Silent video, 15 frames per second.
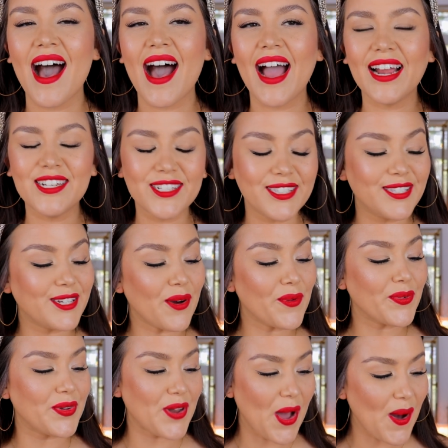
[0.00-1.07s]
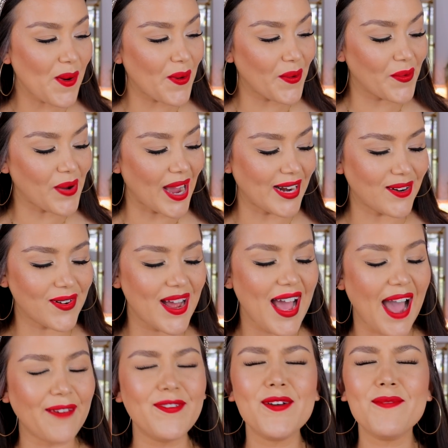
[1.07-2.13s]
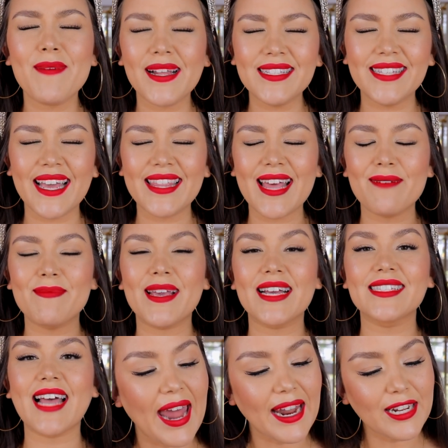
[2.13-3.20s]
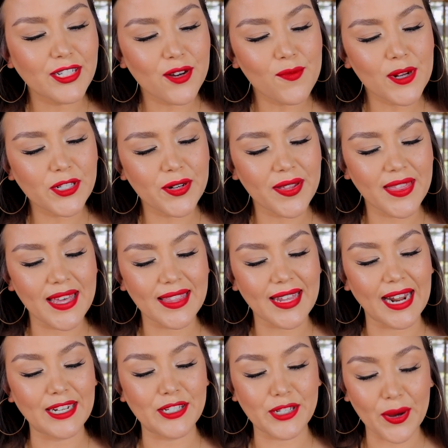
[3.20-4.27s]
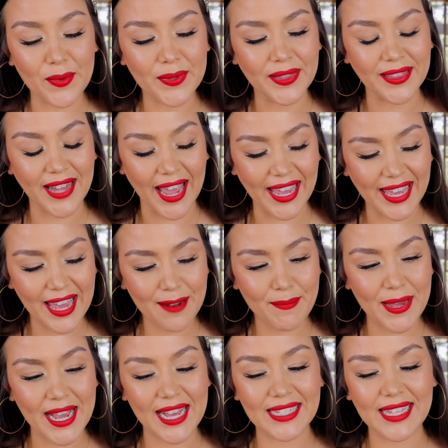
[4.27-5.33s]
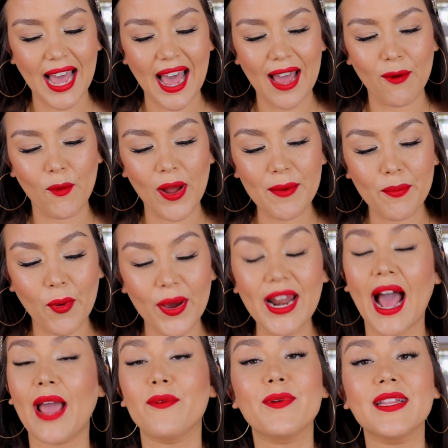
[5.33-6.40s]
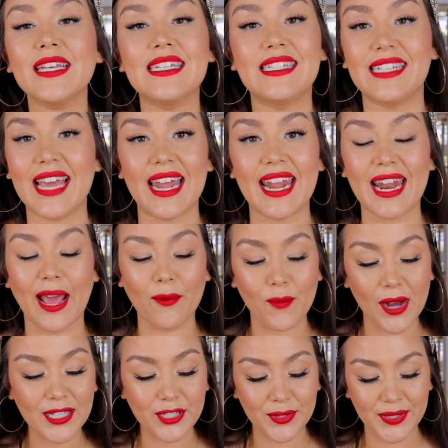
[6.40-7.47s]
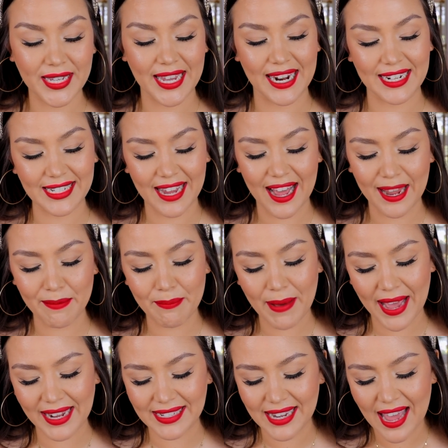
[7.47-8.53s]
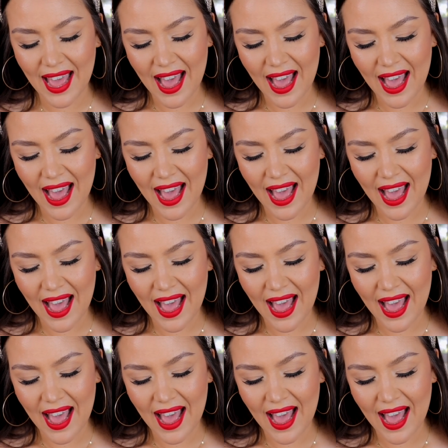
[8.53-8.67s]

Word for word: I just don't know. I don't, I feel bad saying that because, and I don't want you to think that I don't like it because at one point I really did and I was using it a ton, but